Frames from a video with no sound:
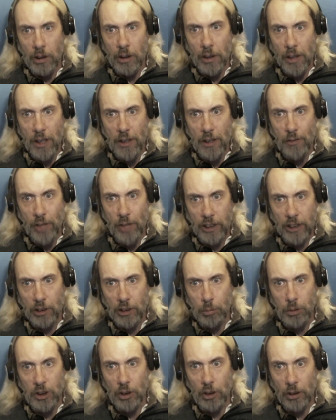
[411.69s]
that the vast
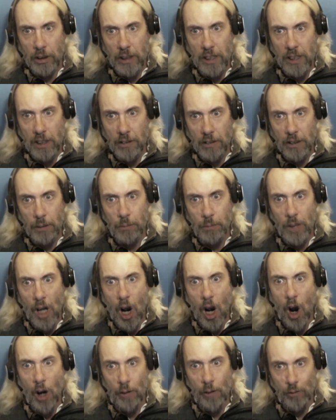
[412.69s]
majority of them are